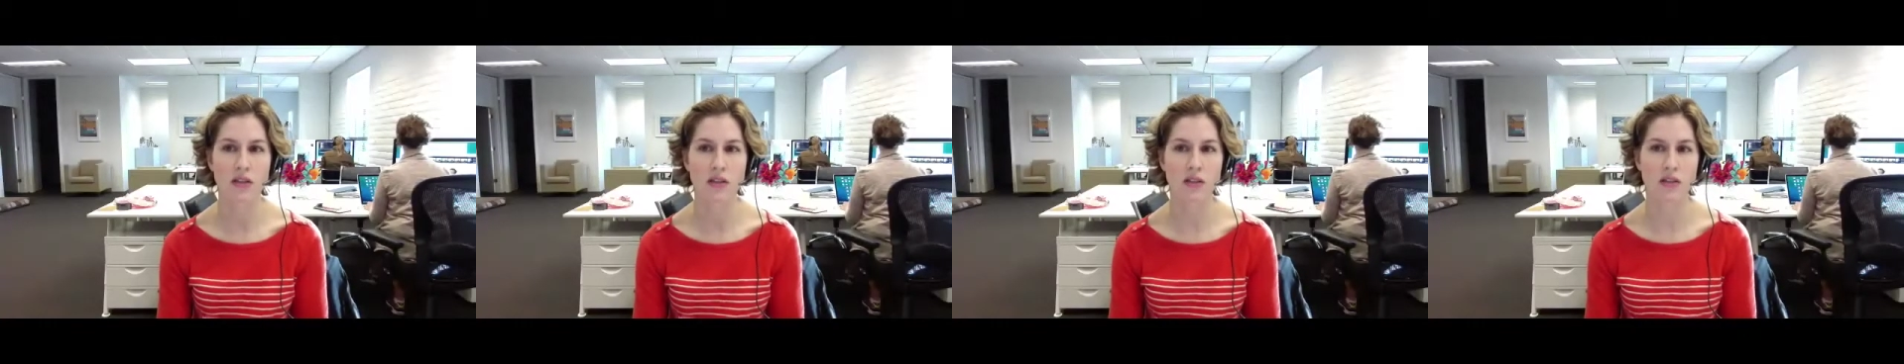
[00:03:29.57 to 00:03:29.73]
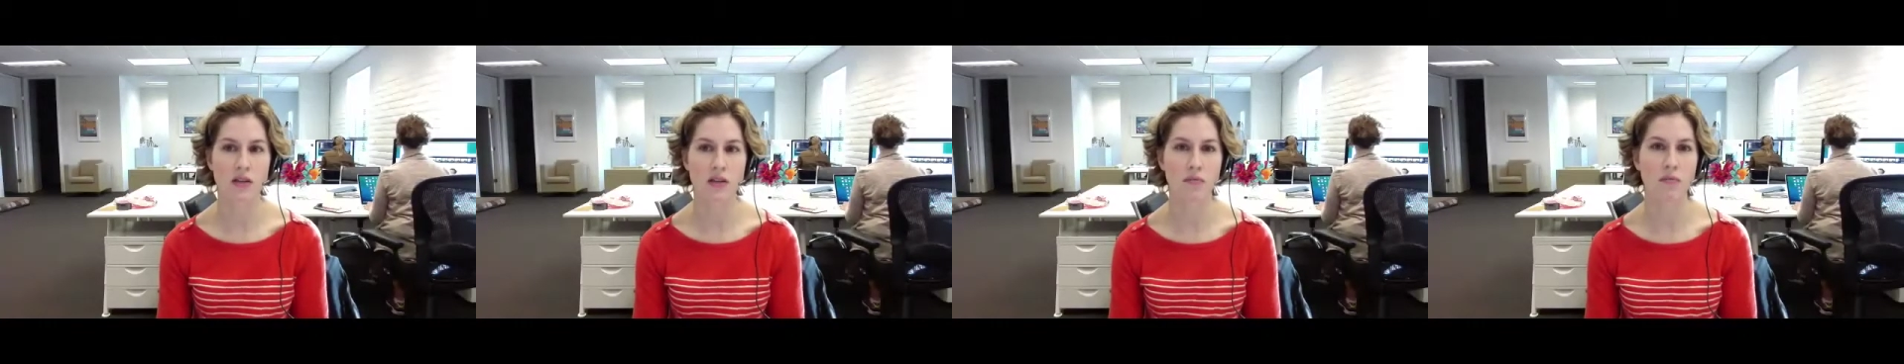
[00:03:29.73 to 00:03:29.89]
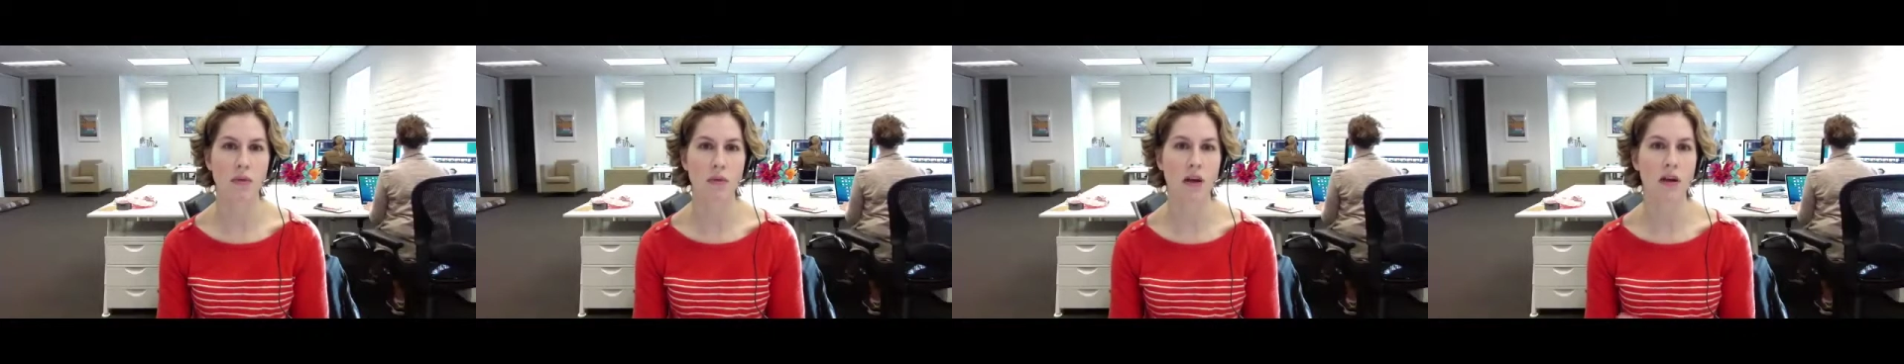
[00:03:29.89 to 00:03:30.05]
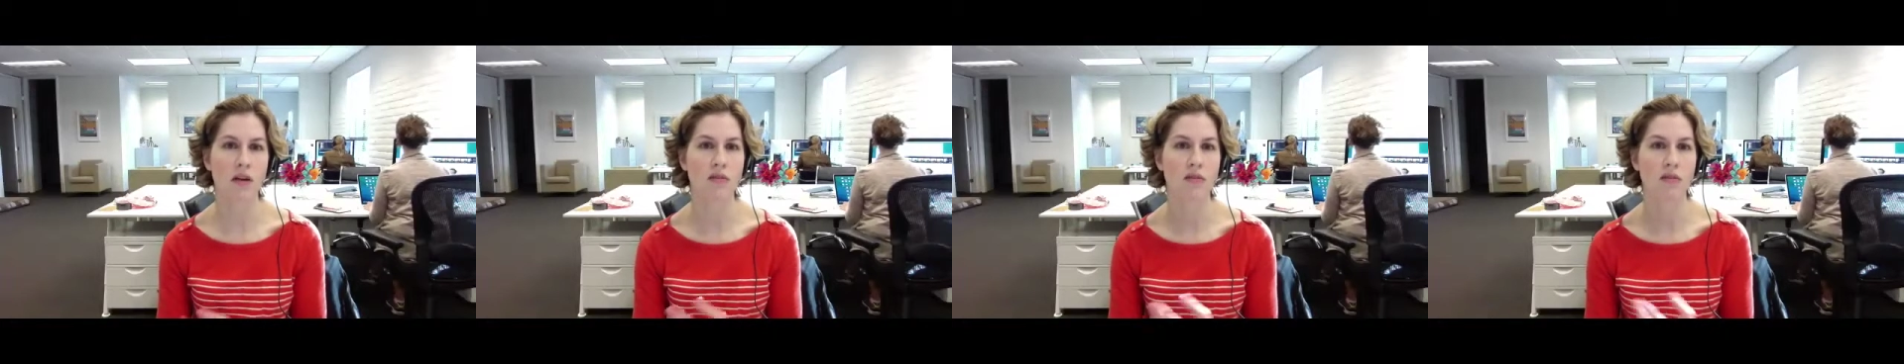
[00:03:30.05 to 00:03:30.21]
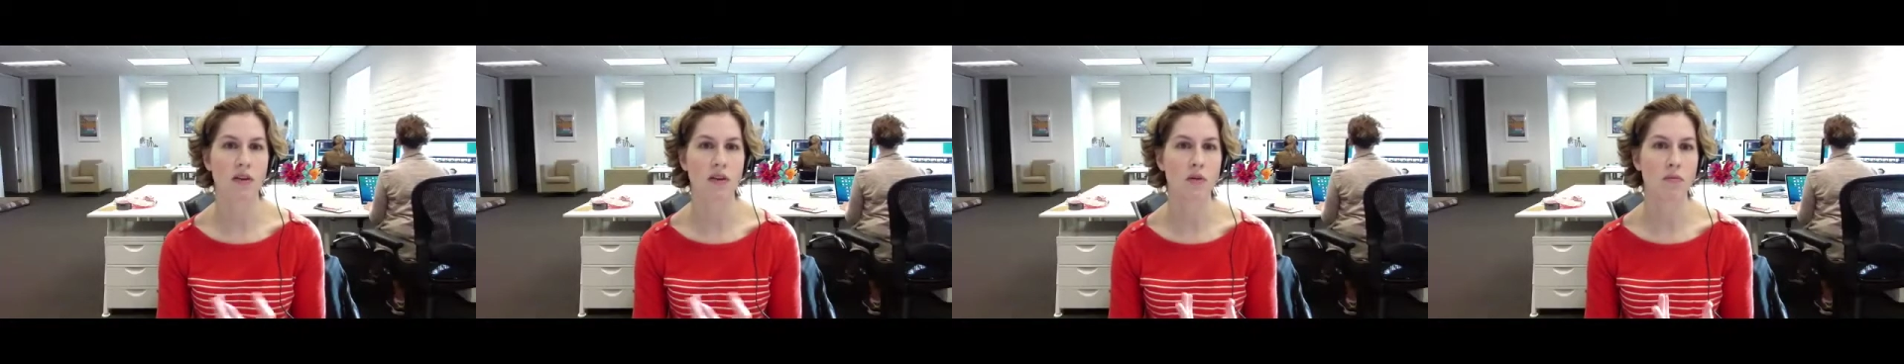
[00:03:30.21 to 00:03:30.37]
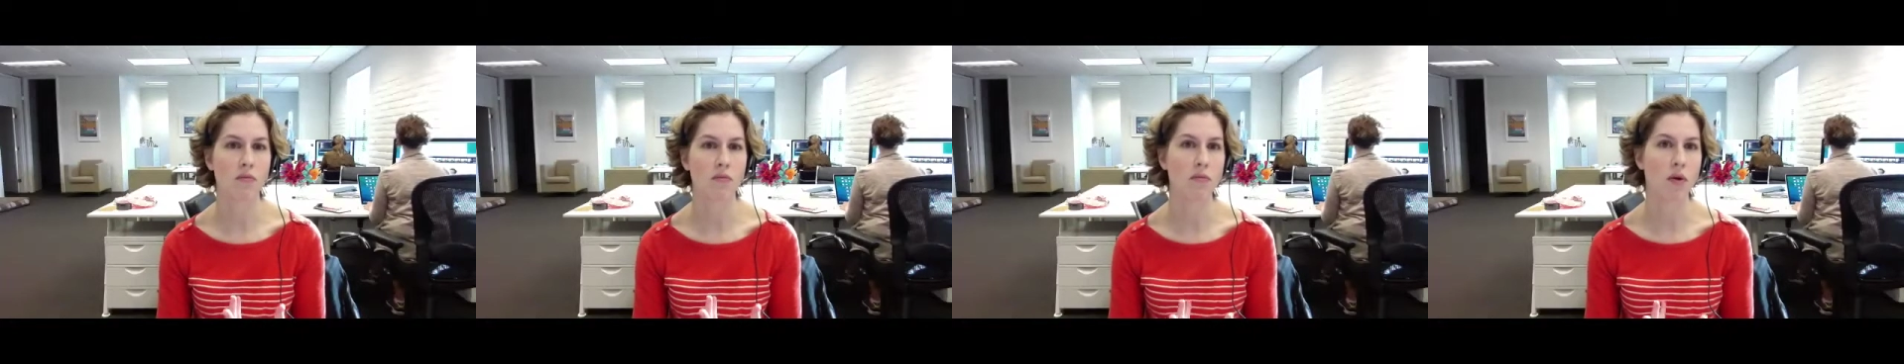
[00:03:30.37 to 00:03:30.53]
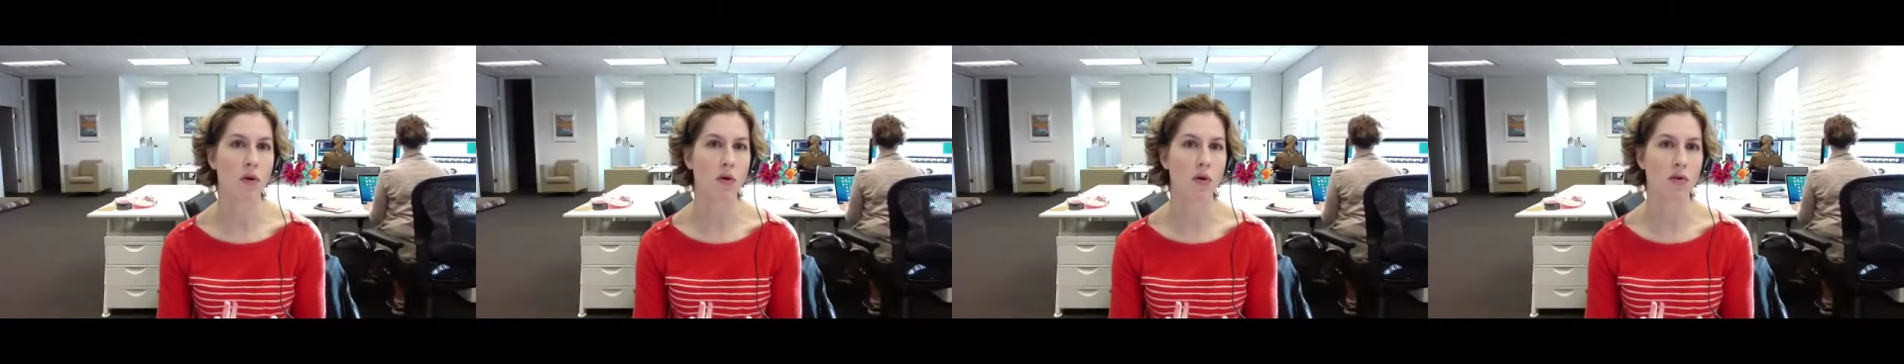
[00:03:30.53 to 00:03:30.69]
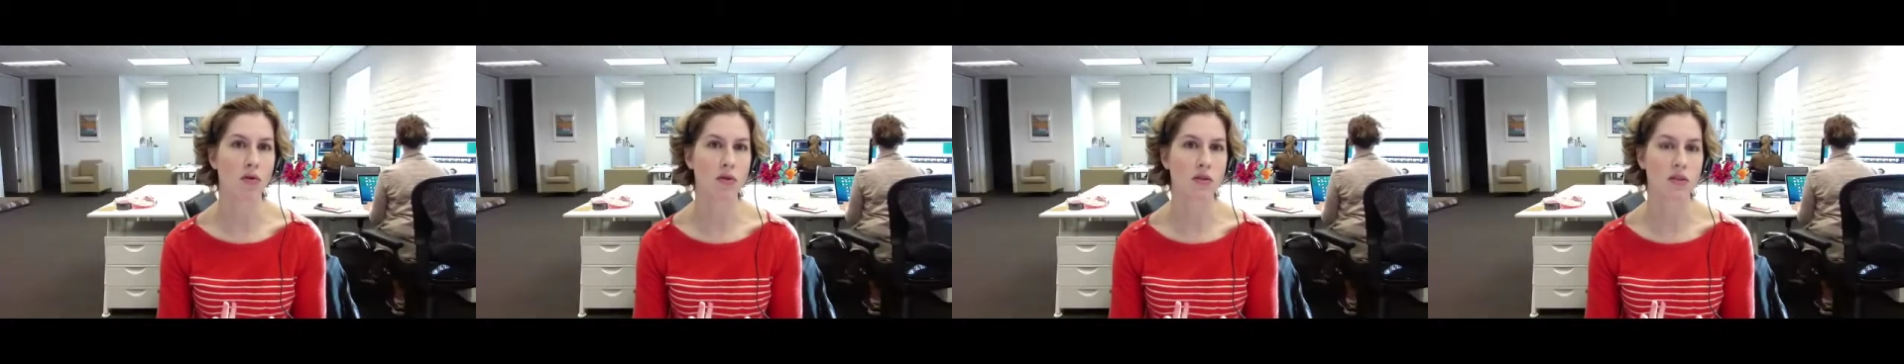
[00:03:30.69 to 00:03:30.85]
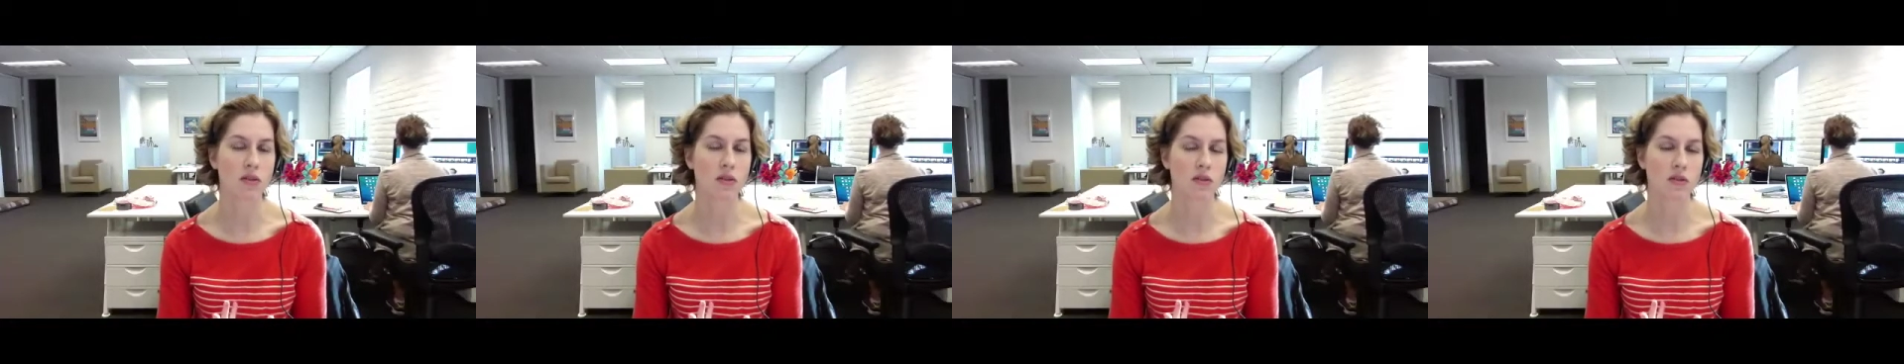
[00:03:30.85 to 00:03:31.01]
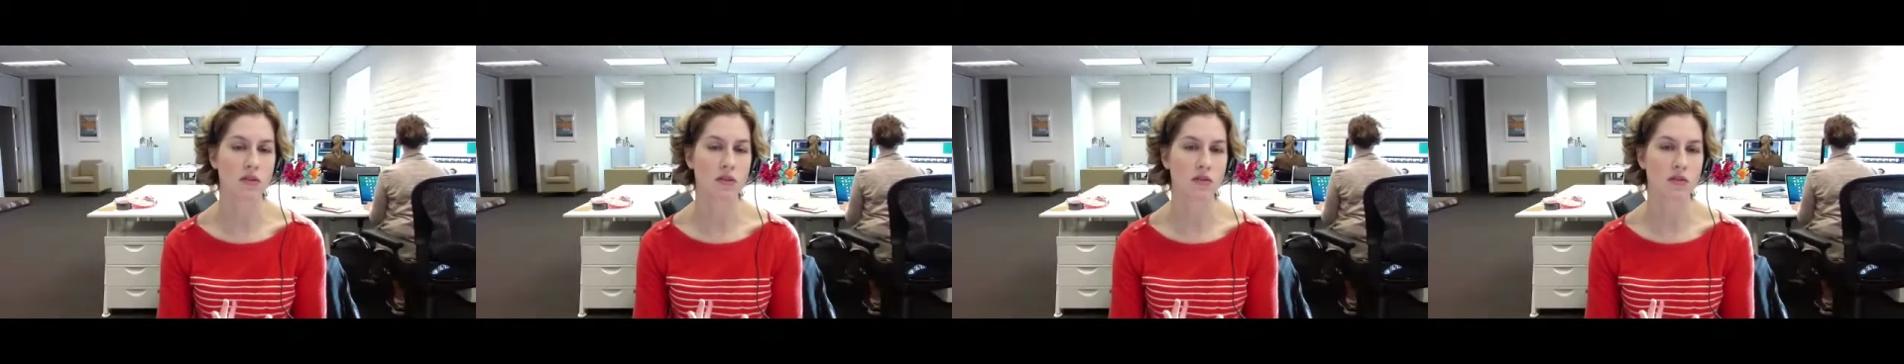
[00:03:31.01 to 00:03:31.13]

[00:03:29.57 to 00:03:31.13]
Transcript: that benefit most